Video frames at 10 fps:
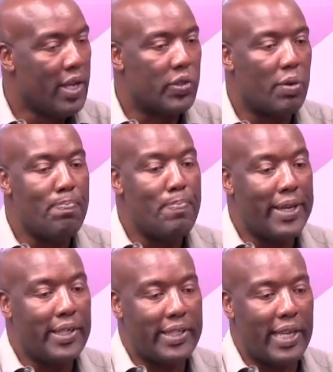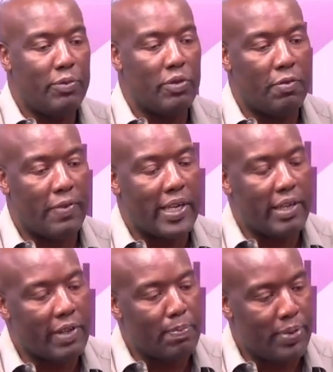So many times you'll find
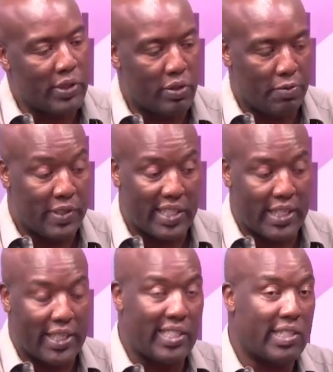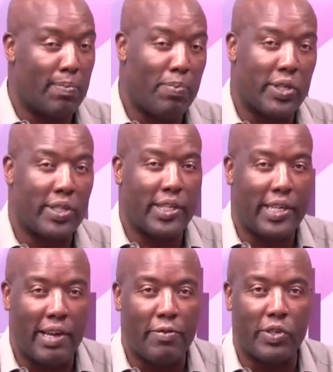even prison officers, and that's a support I
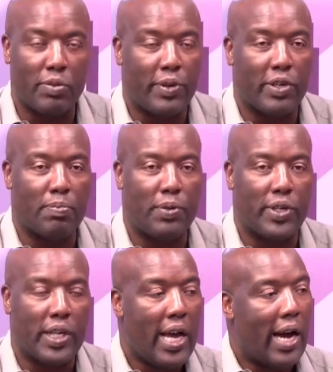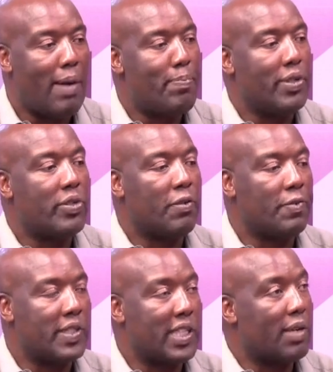need everyone to bring on board. Our prison
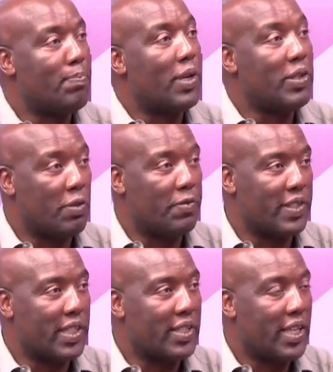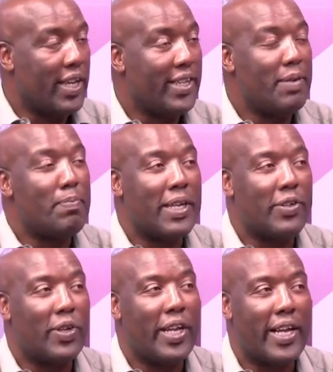officers, our police officers need
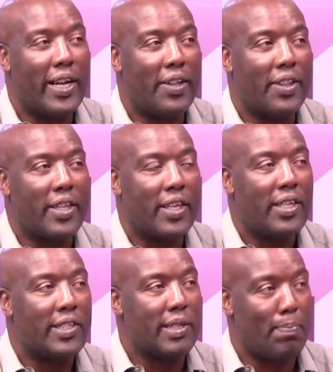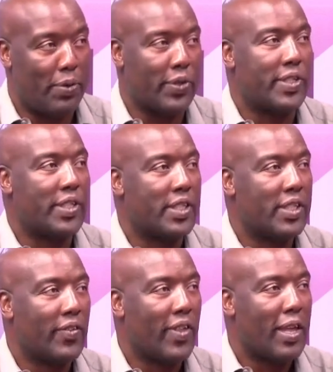mental health support
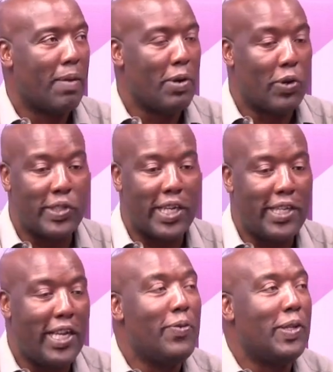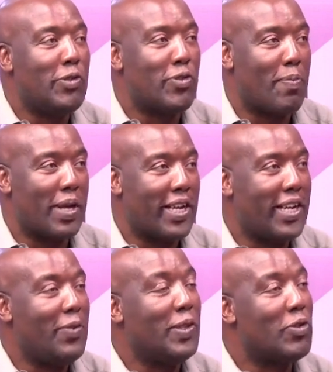because they're dealing with trauma. They're
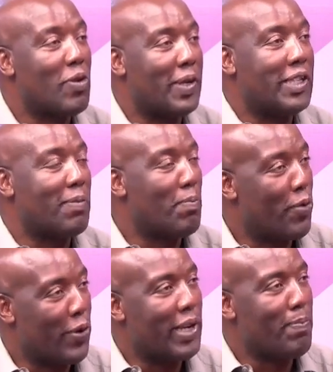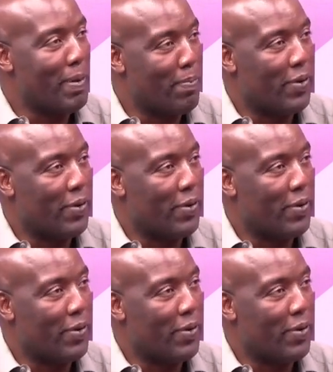dealing with traumatic, broken people.